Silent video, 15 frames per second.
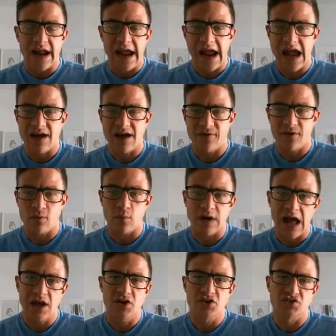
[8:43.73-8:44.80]
I have here and what
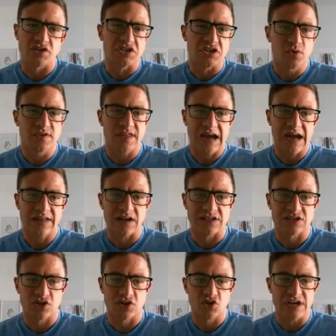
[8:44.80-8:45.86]
I usually do with headline
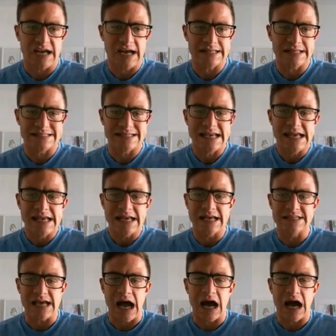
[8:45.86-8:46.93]
search ads
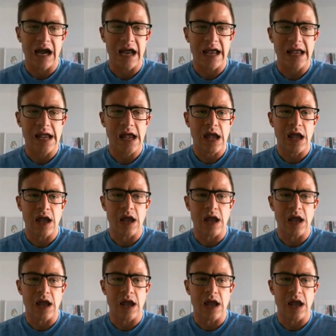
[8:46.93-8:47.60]
is I